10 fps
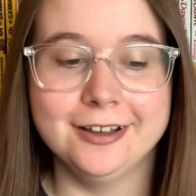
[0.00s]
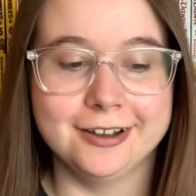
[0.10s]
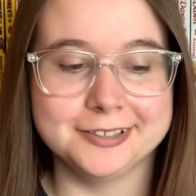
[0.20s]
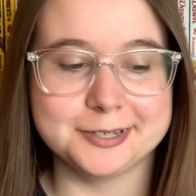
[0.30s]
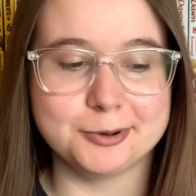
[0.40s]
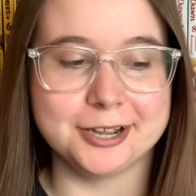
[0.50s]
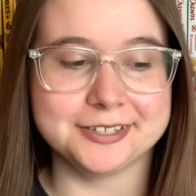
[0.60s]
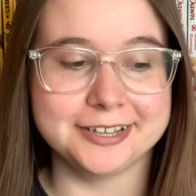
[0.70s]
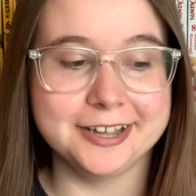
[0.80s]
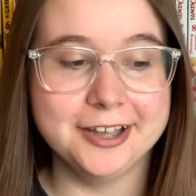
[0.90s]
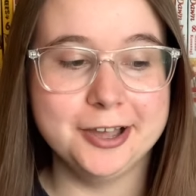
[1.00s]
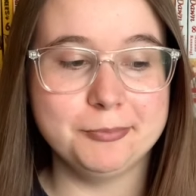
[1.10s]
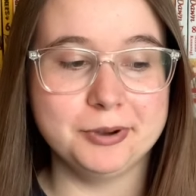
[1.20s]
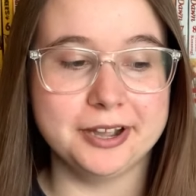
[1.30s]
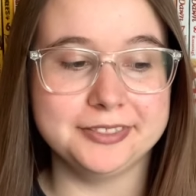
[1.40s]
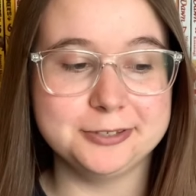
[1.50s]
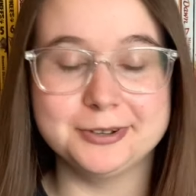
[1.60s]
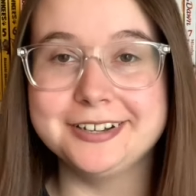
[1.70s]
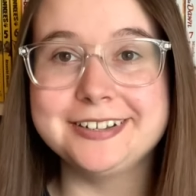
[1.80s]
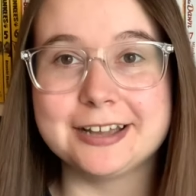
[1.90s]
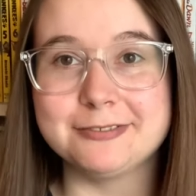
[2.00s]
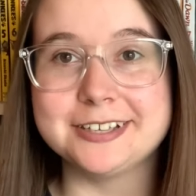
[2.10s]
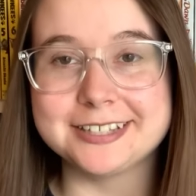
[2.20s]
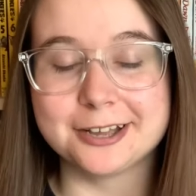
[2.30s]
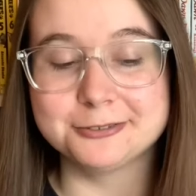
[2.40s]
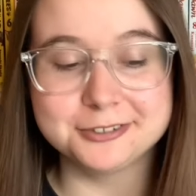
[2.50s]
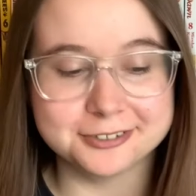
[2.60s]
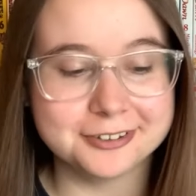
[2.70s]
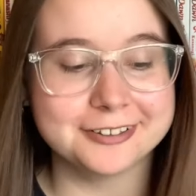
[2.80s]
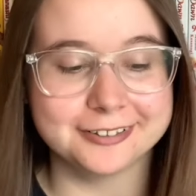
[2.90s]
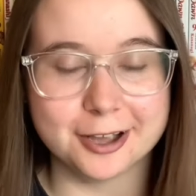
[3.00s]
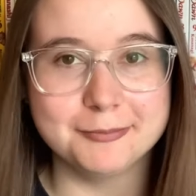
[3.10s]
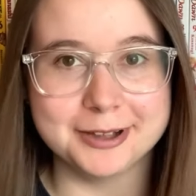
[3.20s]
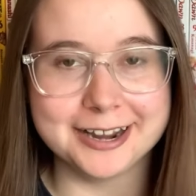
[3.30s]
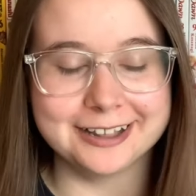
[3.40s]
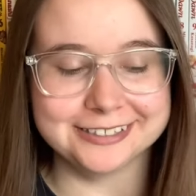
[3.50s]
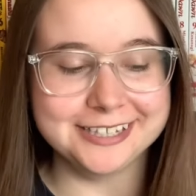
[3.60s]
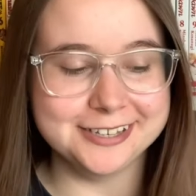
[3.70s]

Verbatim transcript: unsurprising but this one definitely sounds up my alley,